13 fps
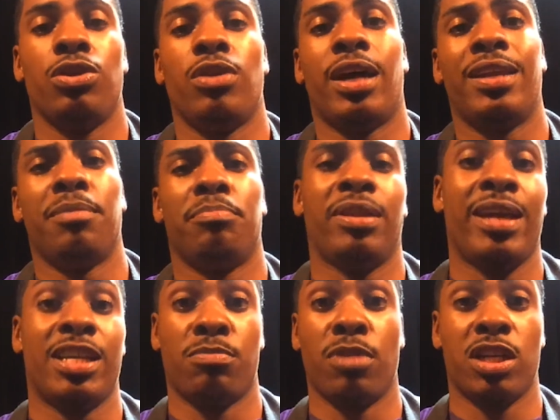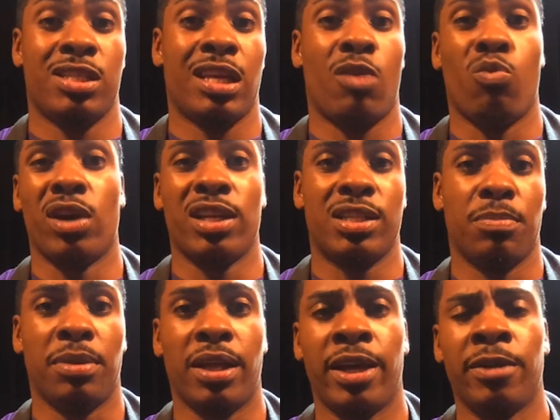I didn't play as much as I wanted to
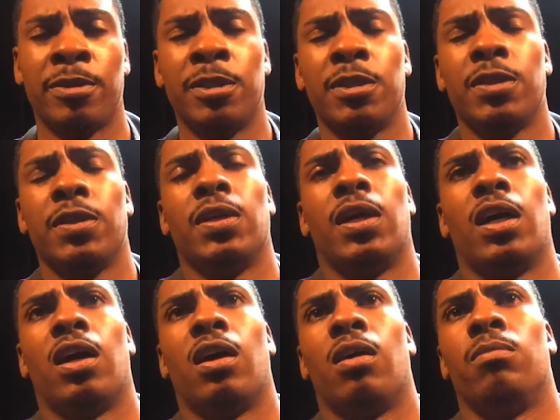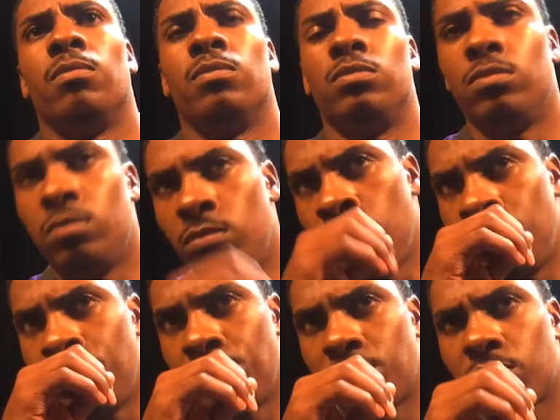play,
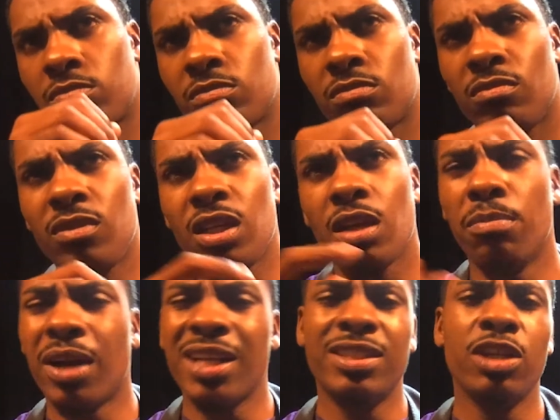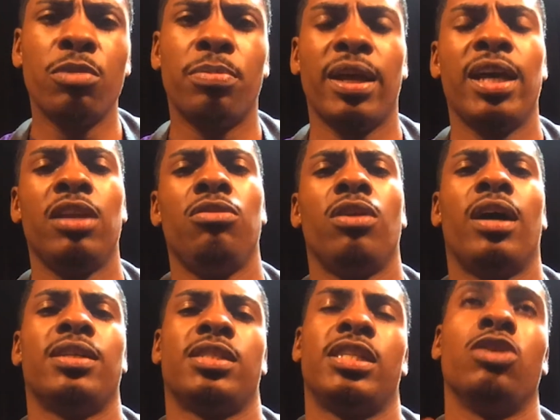but I still played. I
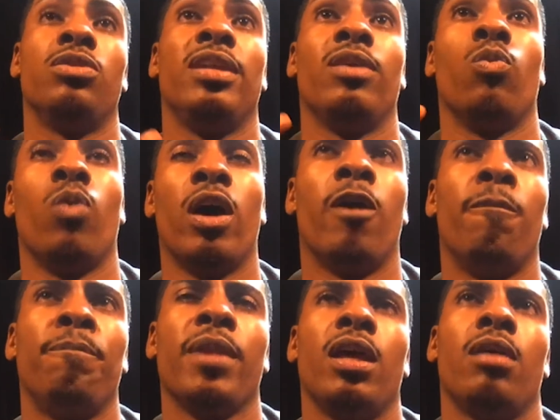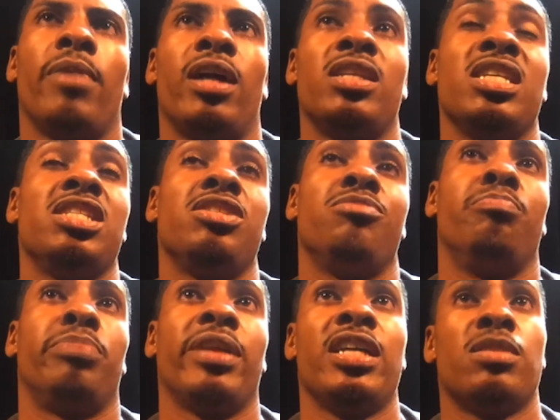still did well. But I didn't
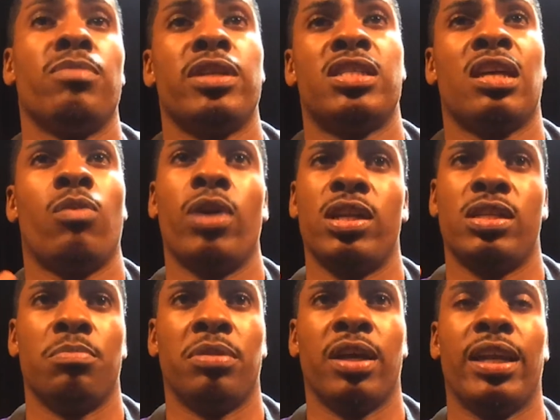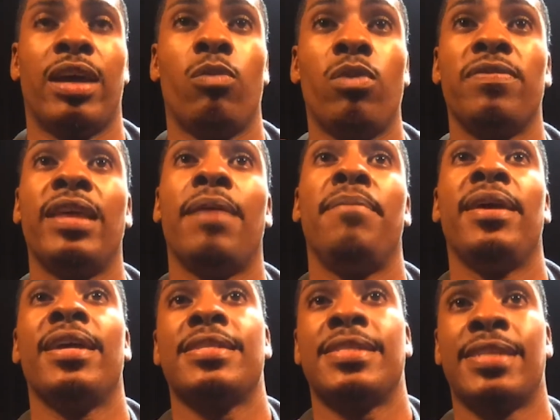play as much as I wanted to play. Now, with that
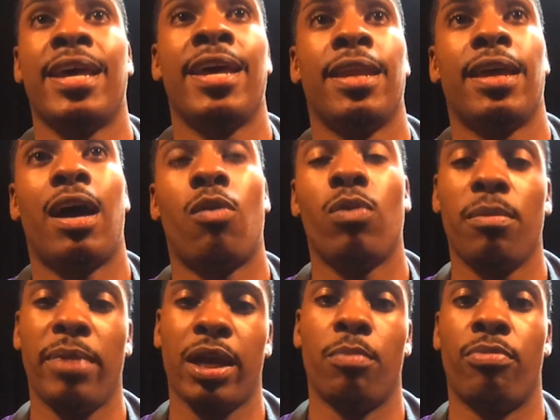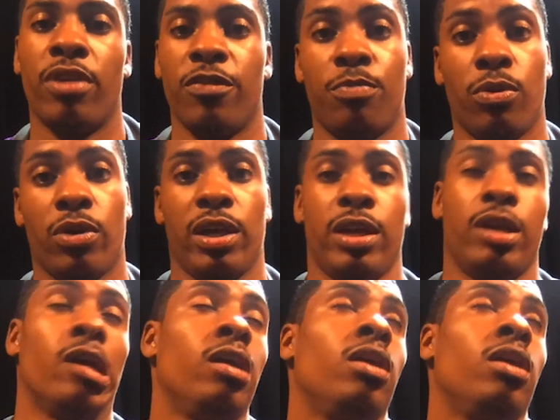being said, I want to make a brief point here.